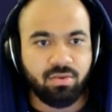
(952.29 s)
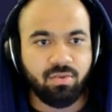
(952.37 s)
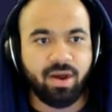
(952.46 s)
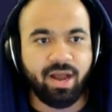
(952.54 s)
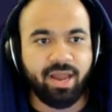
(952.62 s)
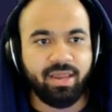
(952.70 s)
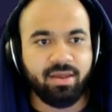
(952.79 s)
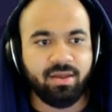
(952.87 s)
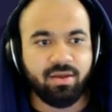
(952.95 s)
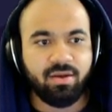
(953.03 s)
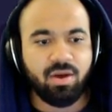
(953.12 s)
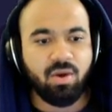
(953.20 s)
Why?
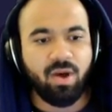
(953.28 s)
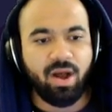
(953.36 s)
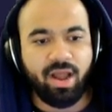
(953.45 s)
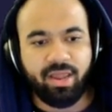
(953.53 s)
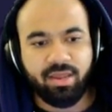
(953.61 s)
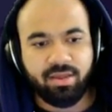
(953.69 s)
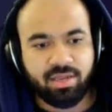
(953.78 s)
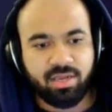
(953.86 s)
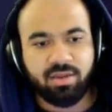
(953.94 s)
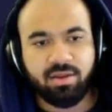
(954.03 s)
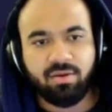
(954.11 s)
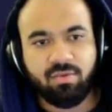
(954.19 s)
Why?
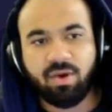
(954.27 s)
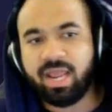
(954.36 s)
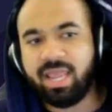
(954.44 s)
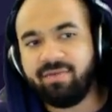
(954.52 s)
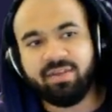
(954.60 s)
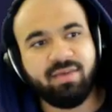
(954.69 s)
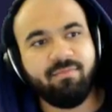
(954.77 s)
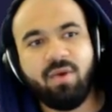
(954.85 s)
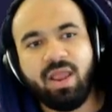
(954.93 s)
Why even get